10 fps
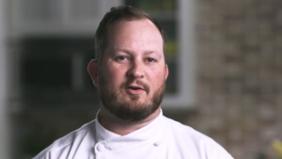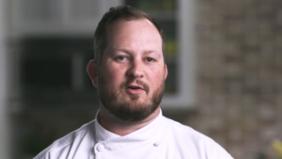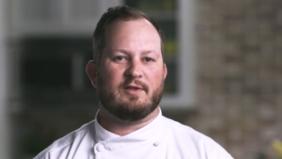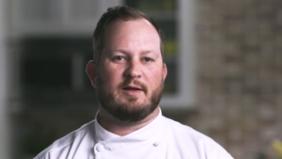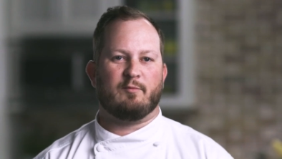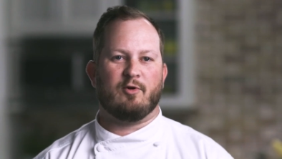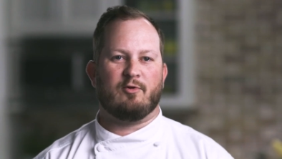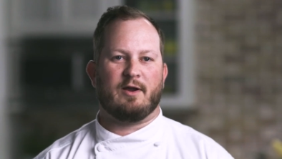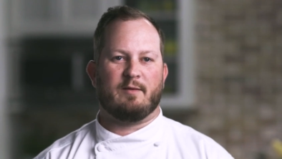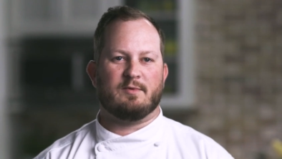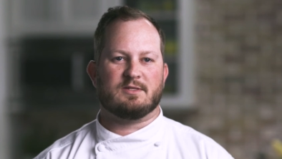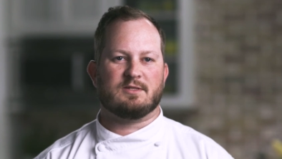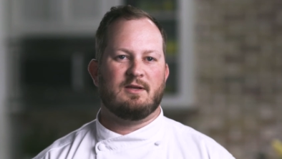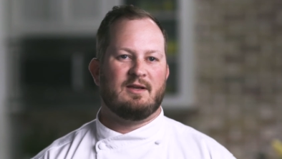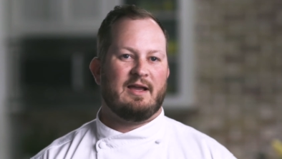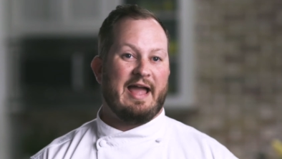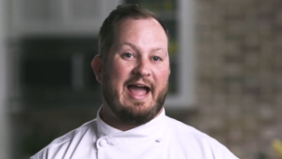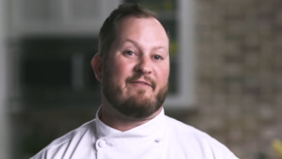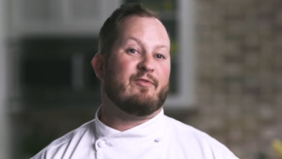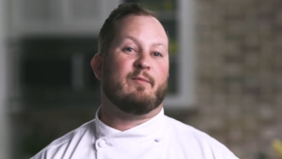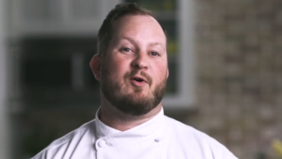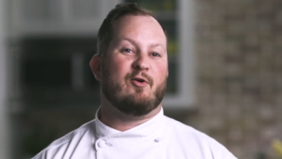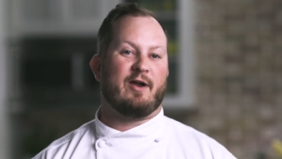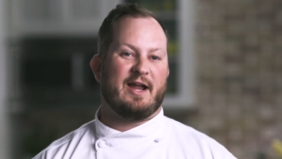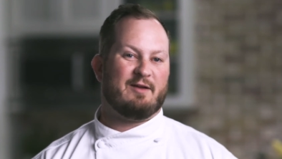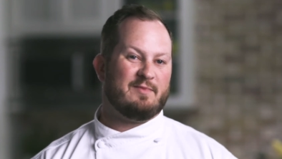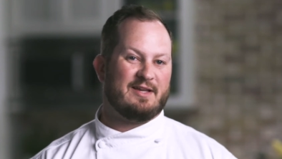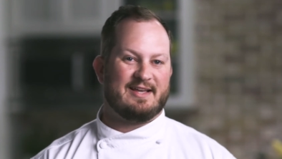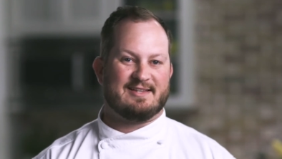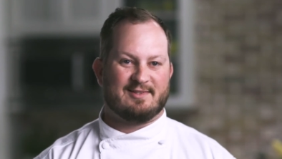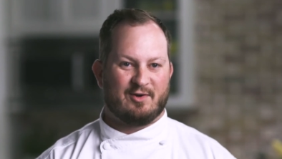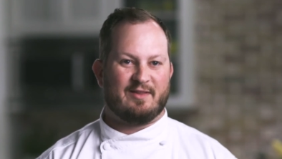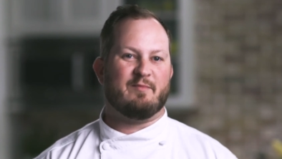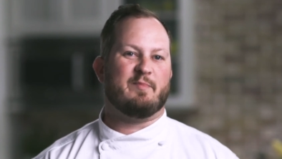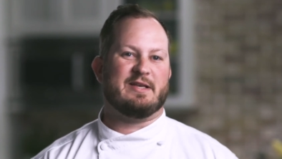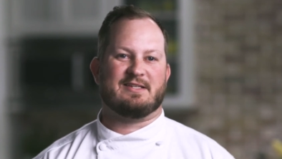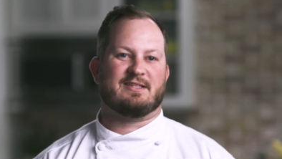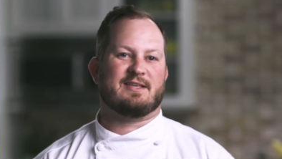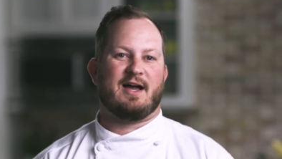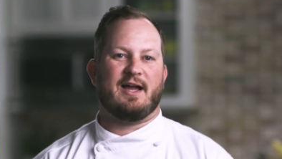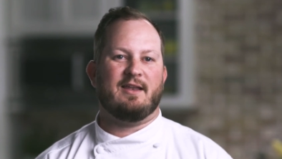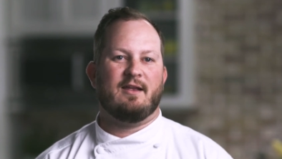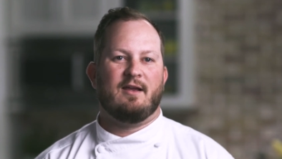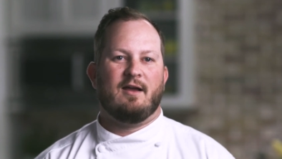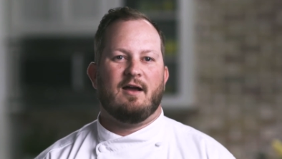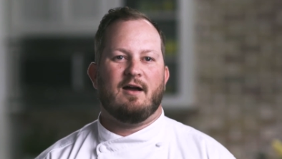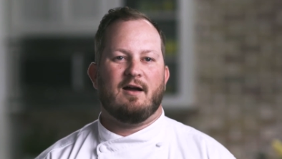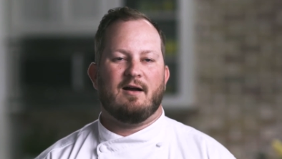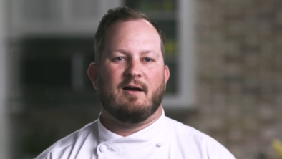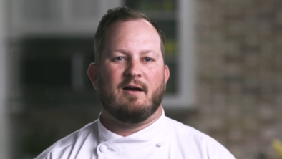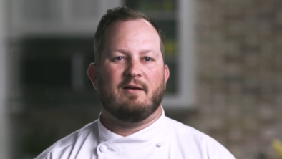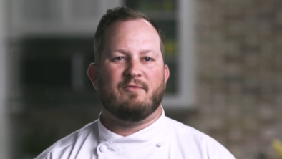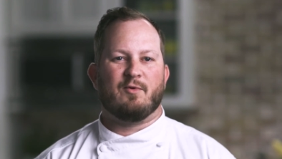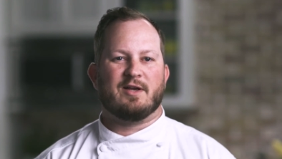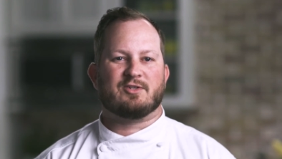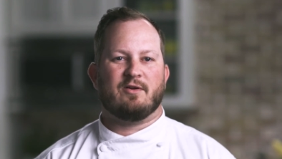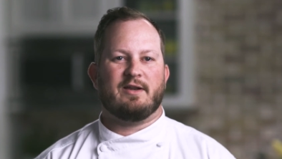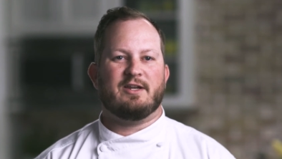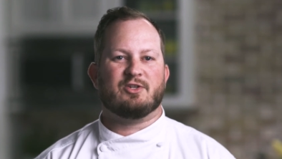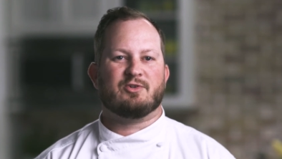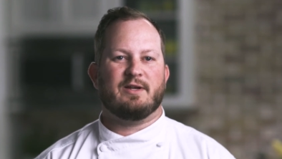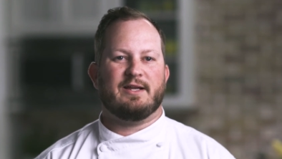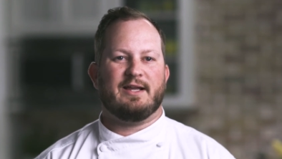our online program is half the program is learning the business side uh, of the restaurant industry.